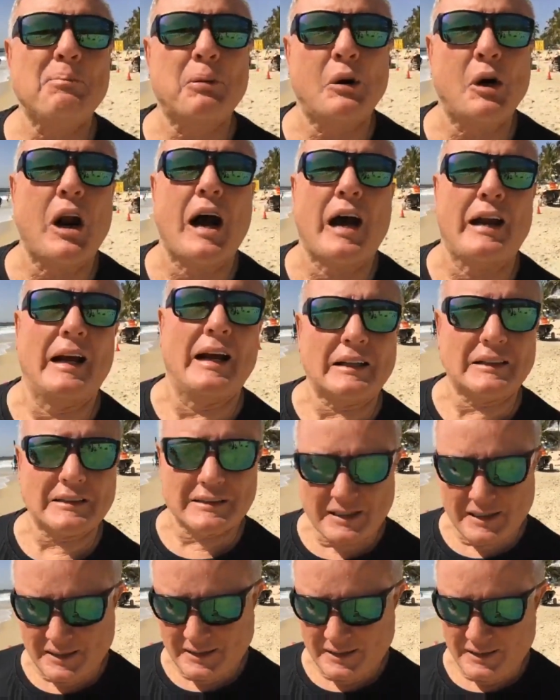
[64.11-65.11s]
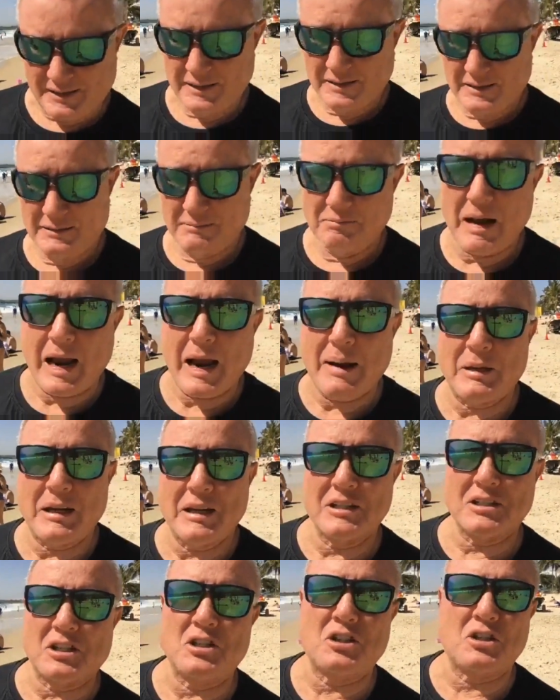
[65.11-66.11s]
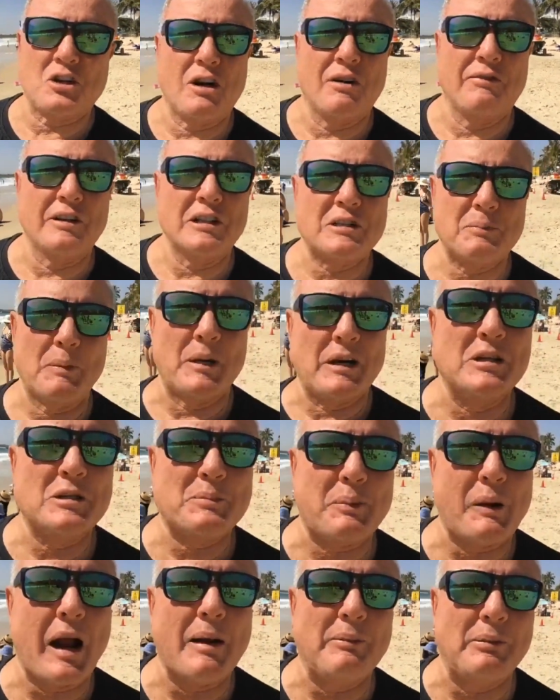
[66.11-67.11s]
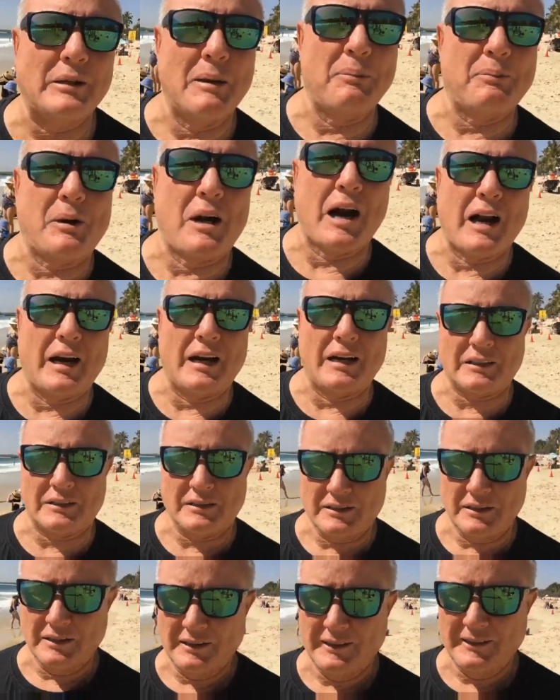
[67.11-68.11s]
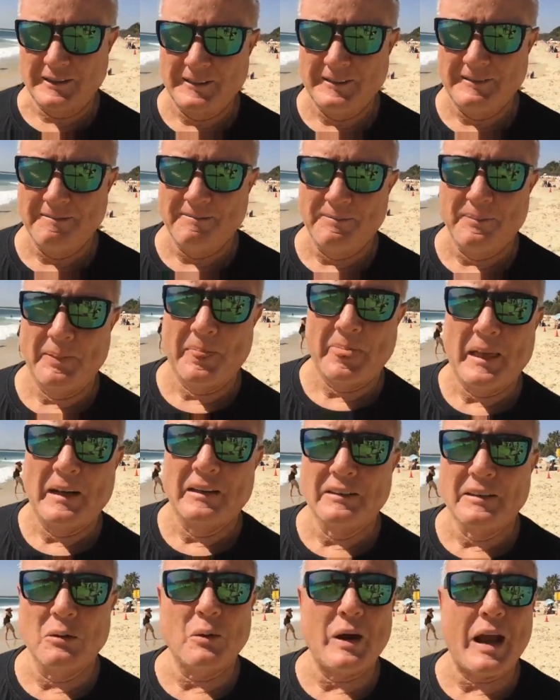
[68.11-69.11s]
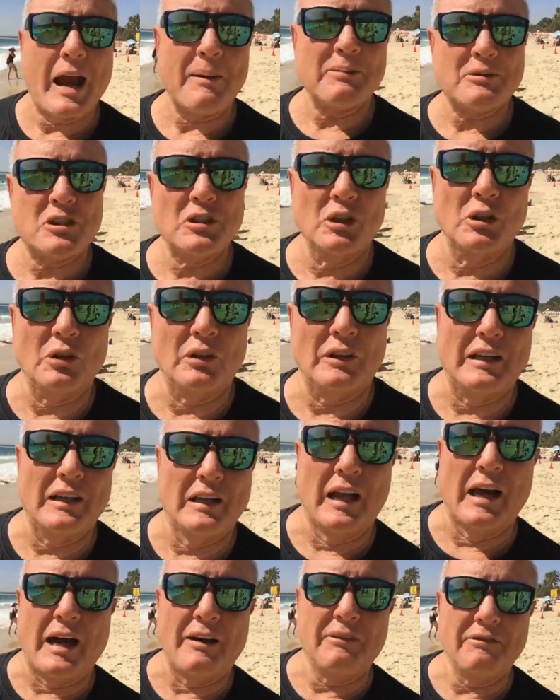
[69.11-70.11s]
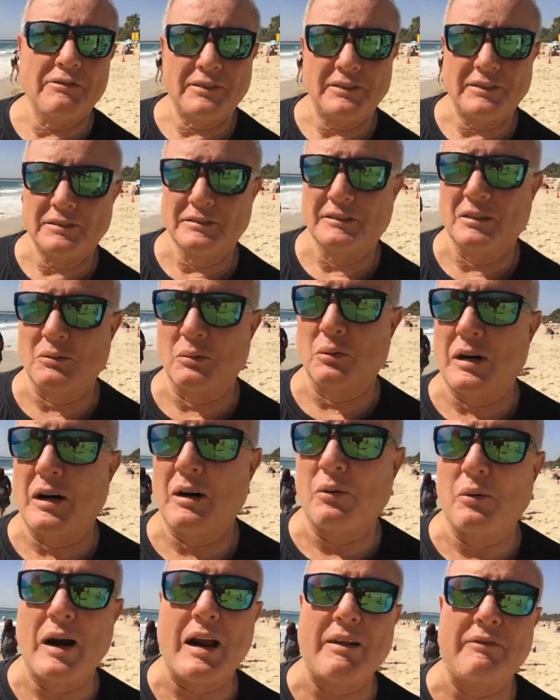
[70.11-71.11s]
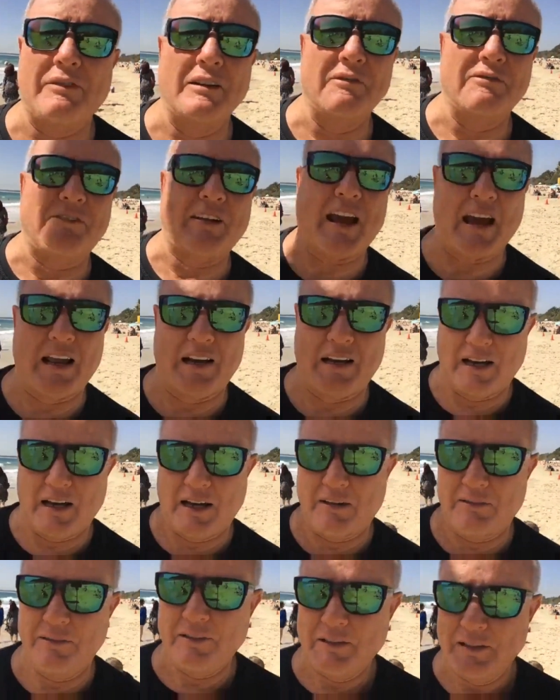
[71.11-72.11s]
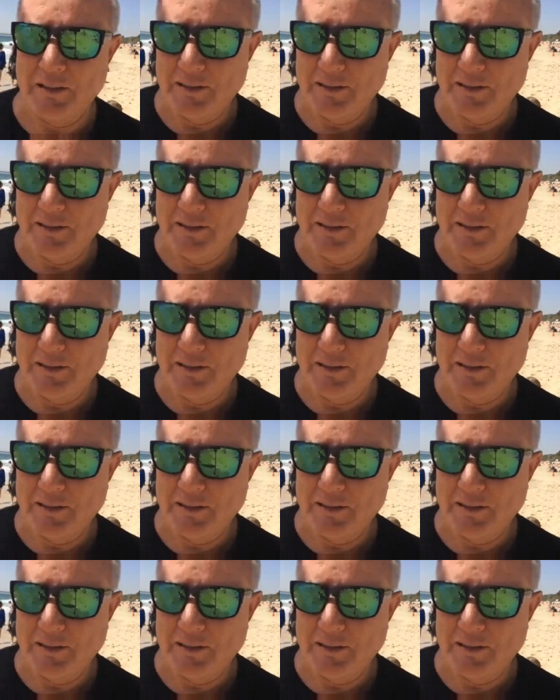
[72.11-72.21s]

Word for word: product, maybe it's a service, but it's probably a product, that we absolutely love, that we're a raving fan of,